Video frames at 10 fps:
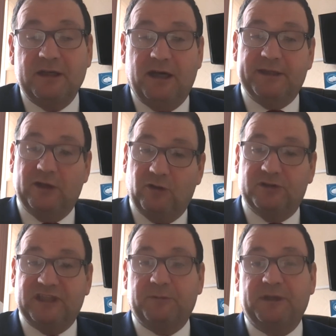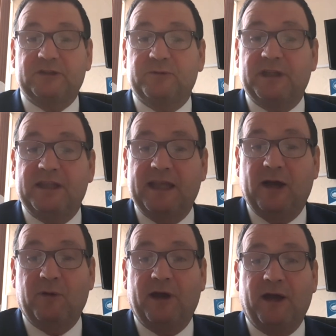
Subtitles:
And that'll all take place within the hour.